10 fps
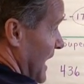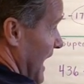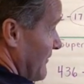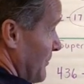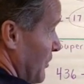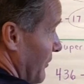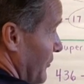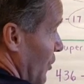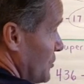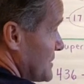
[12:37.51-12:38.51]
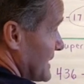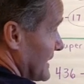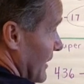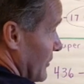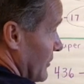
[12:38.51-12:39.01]
If I put those
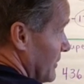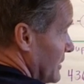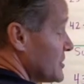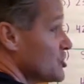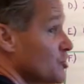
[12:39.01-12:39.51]
together, 2